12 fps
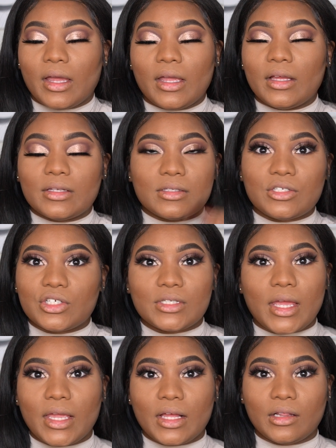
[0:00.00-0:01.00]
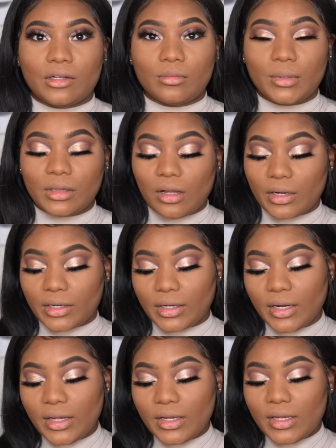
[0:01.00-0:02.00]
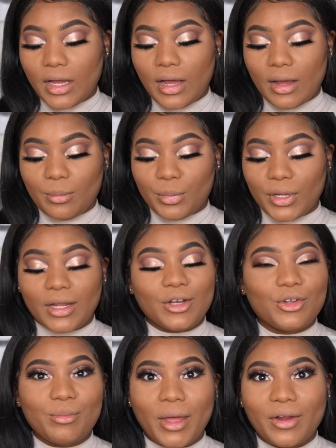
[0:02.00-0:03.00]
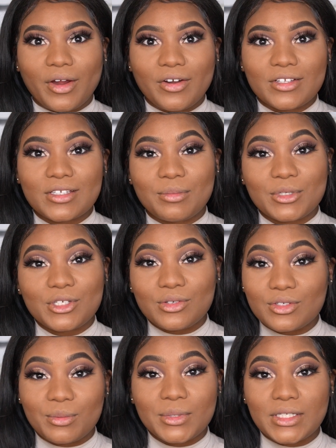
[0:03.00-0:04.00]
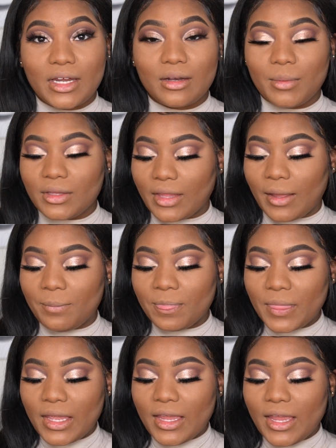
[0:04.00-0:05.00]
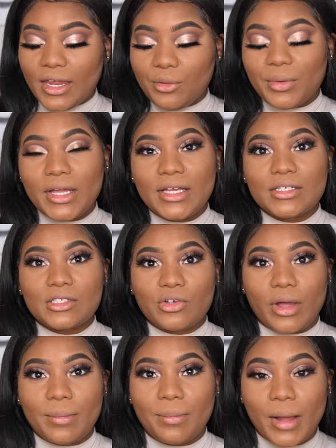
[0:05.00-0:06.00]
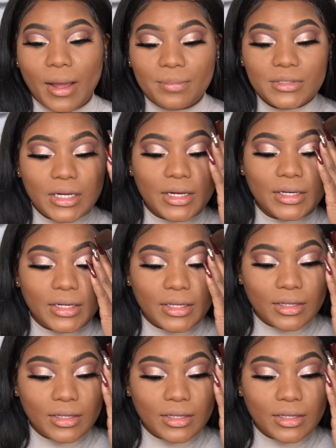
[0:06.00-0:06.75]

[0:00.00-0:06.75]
it's just taking a little bit longer. Um, but a new background is coming soon, so I'm excited about that. Anyways, so I popped on